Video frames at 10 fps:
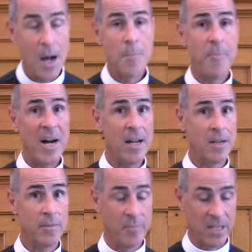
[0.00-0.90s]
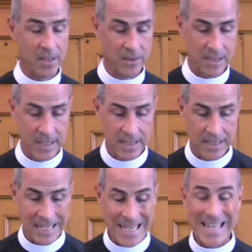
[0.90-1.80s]
But, Butler says,
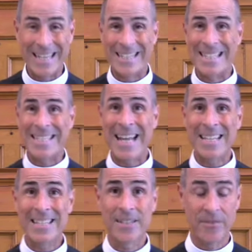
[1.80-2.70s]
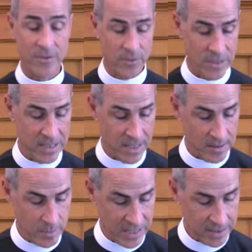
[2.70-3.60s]
excessive
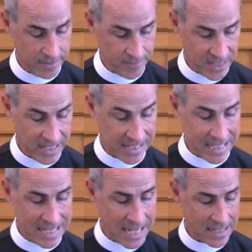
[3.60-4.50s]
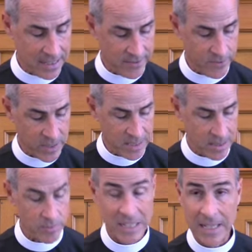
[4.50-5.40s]
resentment
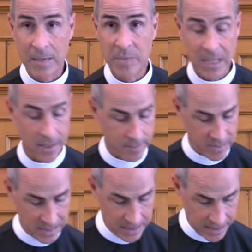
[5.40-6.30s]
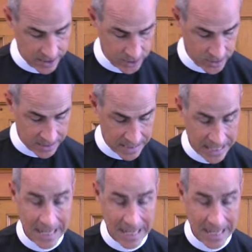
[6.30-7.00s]
can become dangerous.